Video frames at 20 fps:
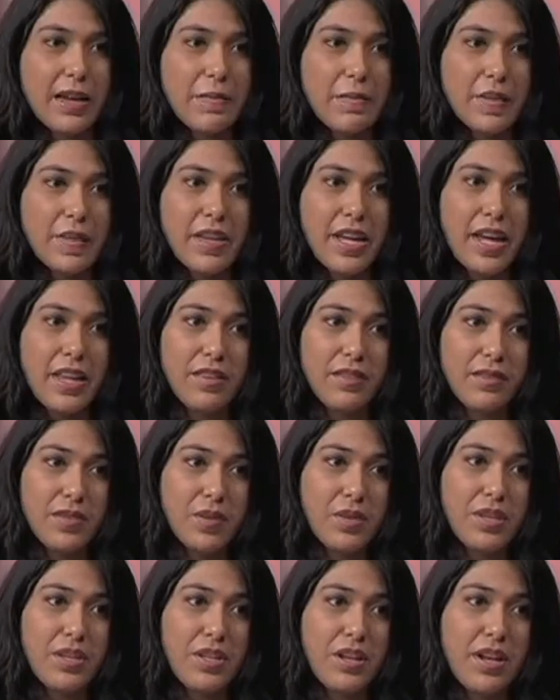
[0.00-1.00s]
am the
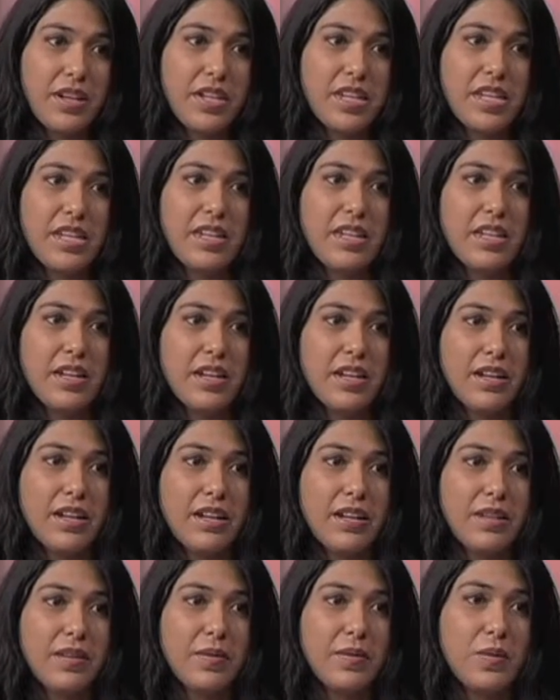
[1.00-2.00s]
California Yaqui
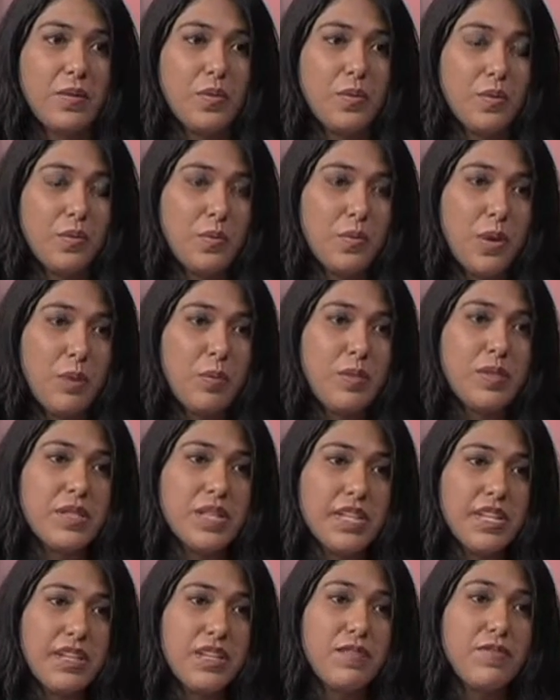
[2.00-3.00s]
uh,
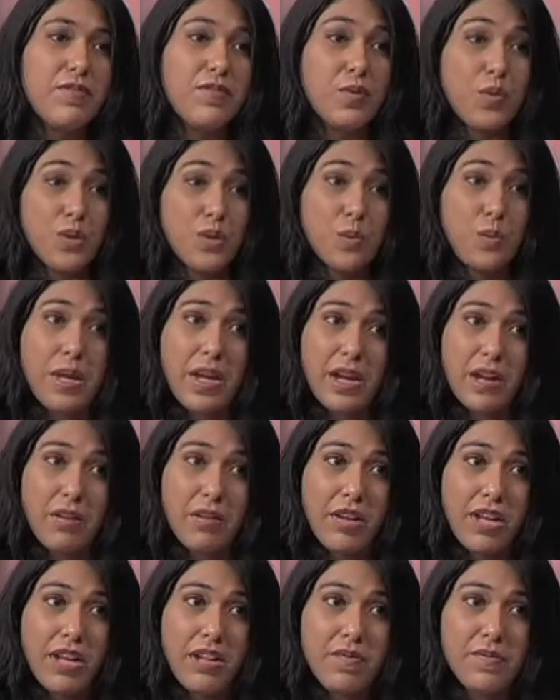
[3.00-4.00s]
representative for the Bay
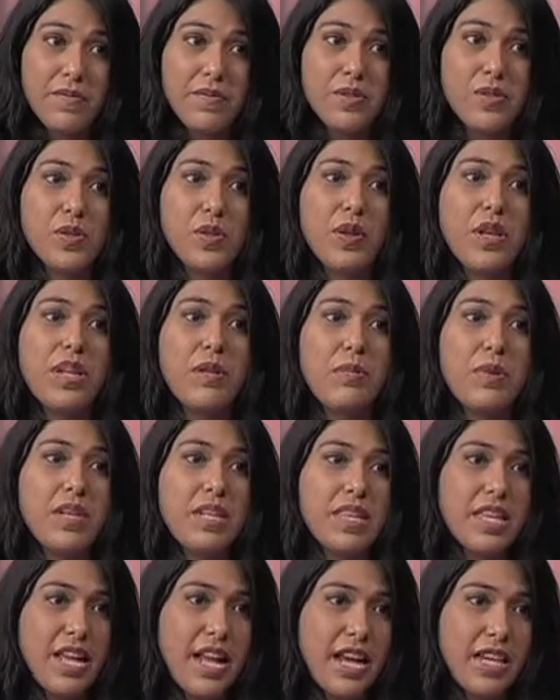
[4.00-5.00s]
Area, so mm-hmm.
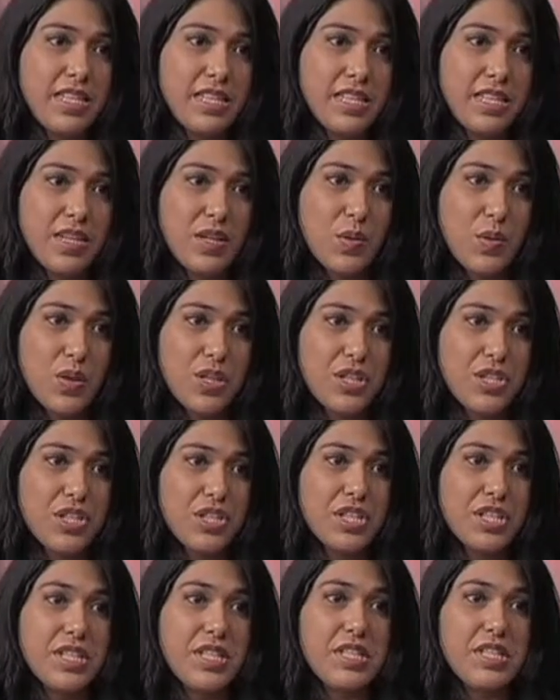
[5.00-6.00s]
anybody that has any
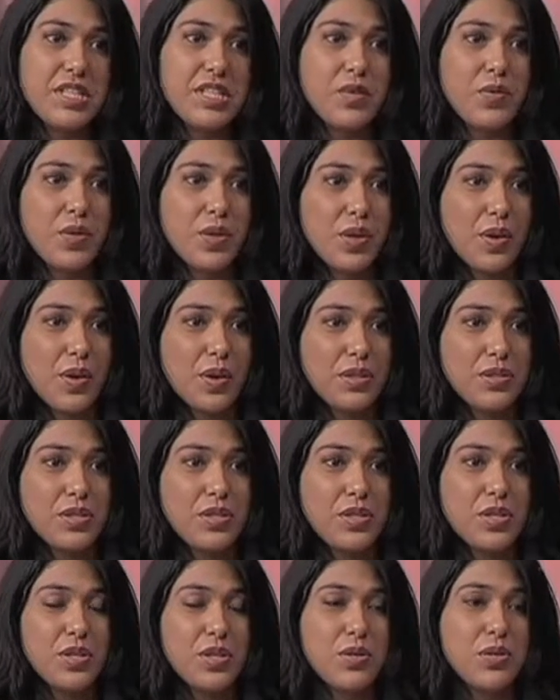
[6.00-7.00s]
questions in
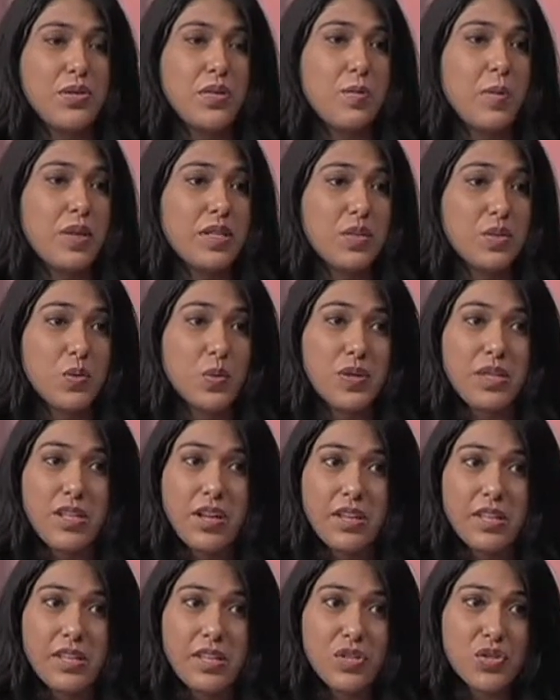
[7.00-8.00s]
regards to the Pascua
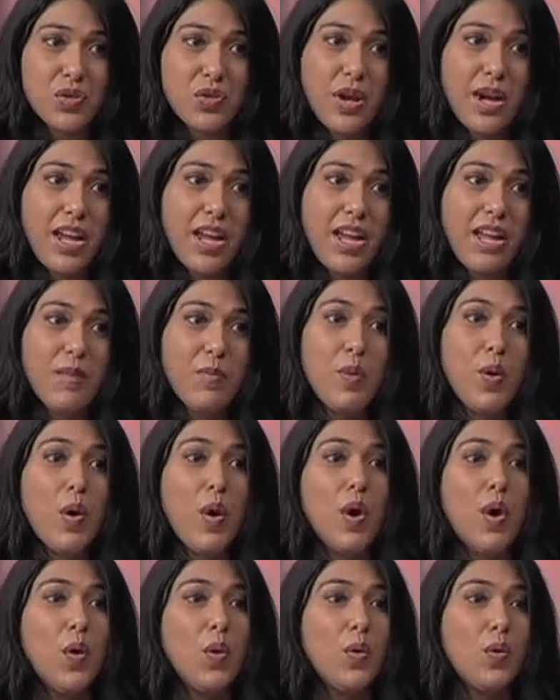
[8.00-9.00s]
Yaqui Tribe
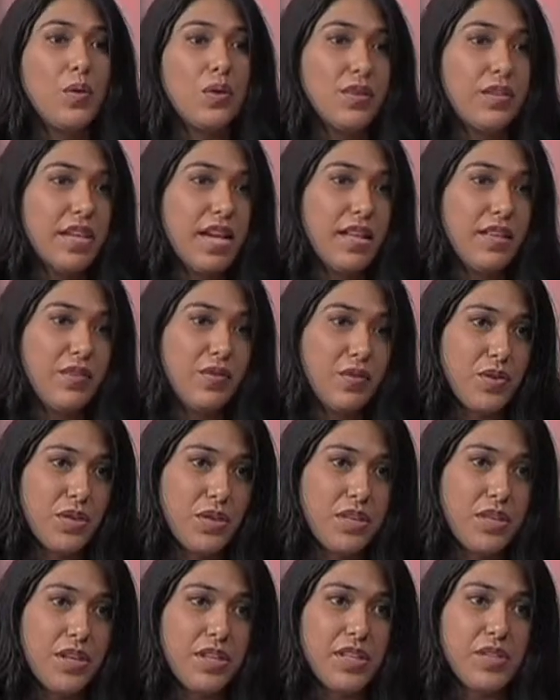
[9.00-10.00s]
or the
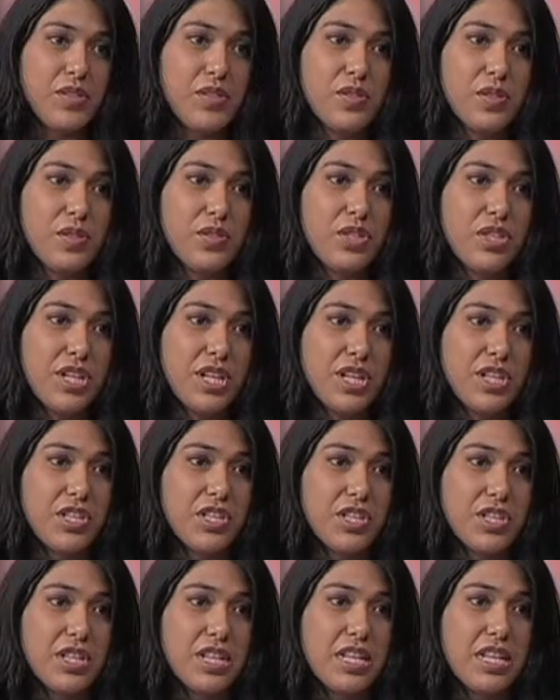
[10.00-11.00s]
California Yaqui
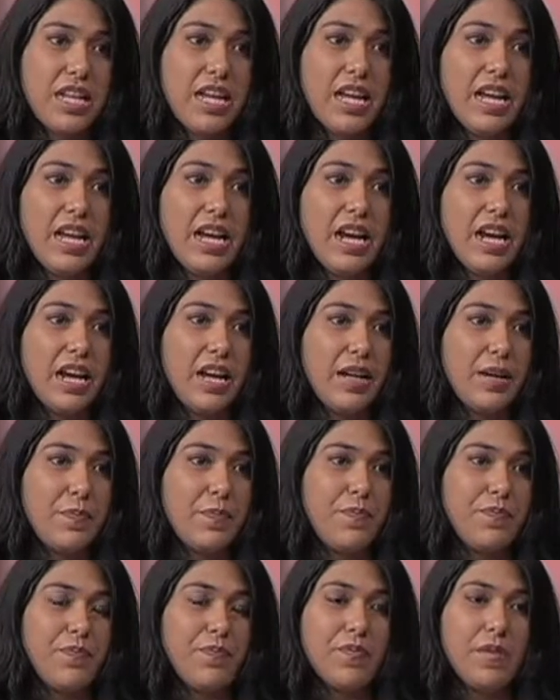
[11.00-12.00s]
Association,
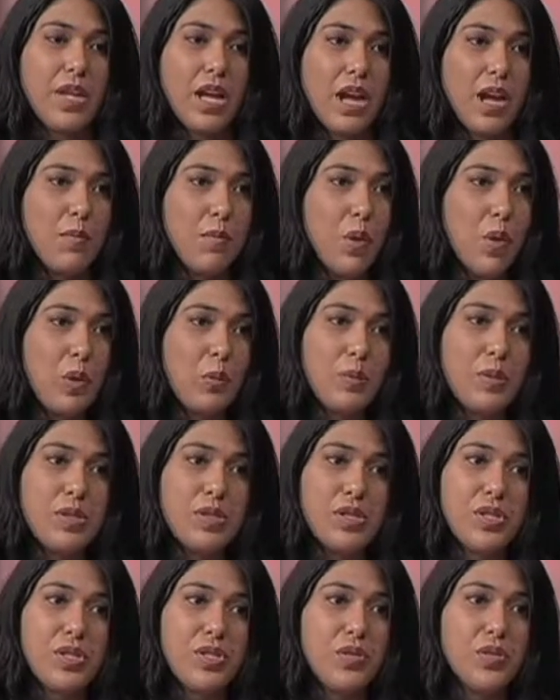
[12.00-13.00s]
um, I'm
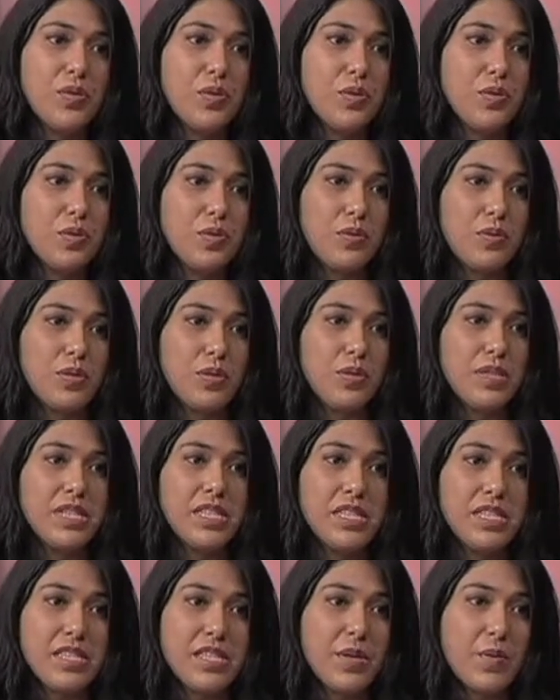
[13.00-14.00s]
open to, to
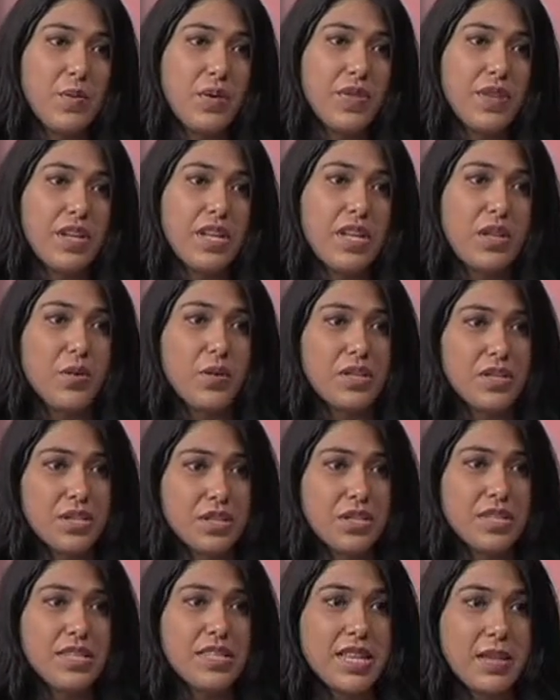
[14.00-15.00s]
assist them with any
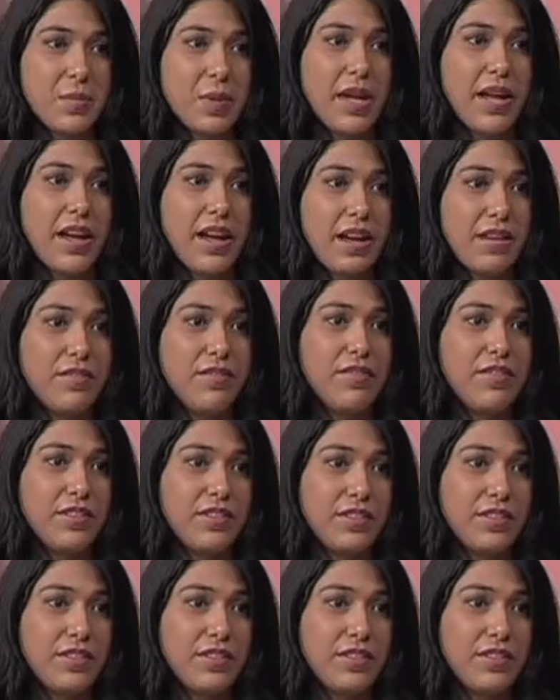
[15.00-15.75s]
questions they may have.